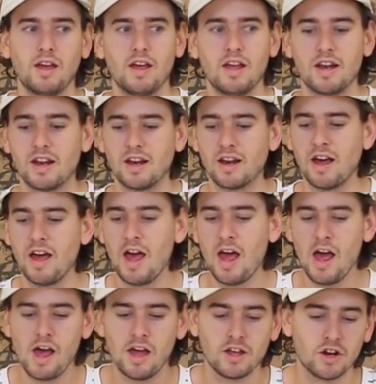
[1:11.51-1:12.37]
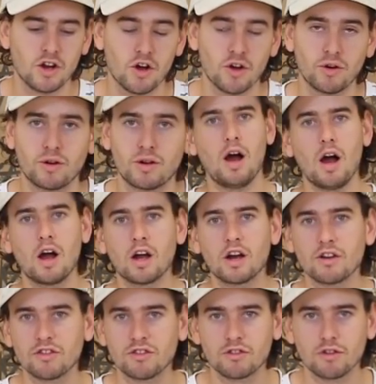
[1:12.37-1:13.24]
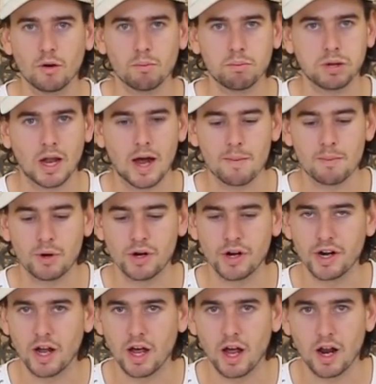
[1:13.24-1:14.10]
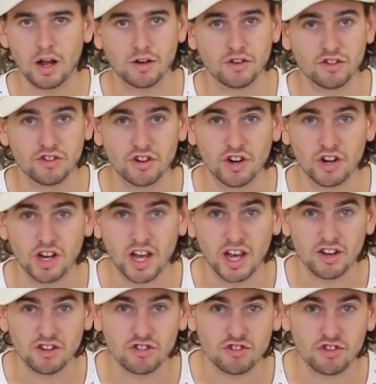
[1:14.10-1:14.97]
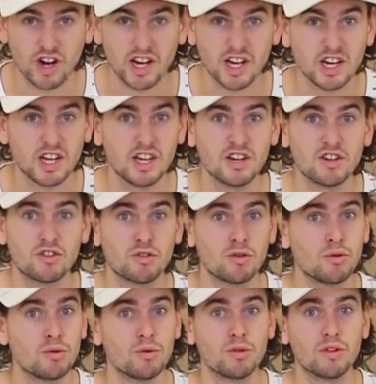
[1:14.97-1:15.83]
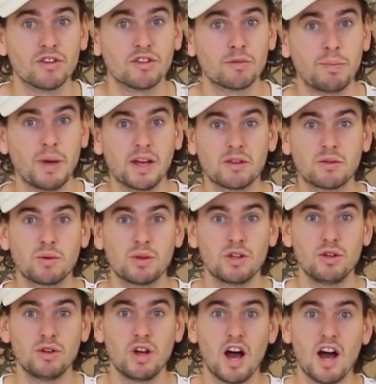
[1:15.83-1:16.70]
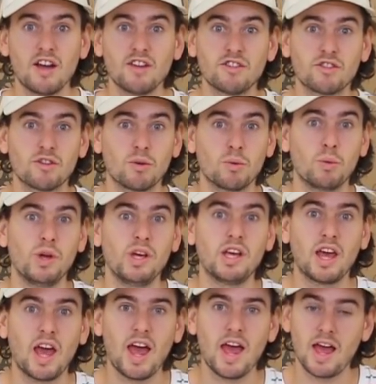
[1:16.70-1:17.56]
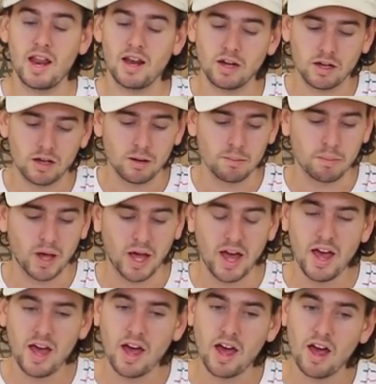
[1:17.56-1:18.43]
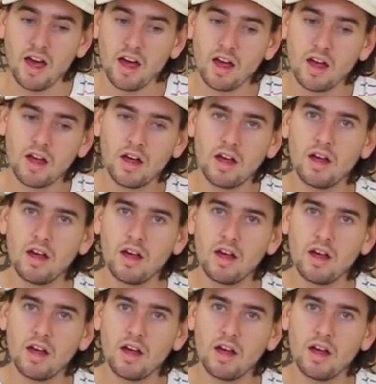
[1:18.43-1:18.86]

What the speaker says: And you know, I'm going to stop blabbering and I'm just going to get straight into the specs with you guys so we can compare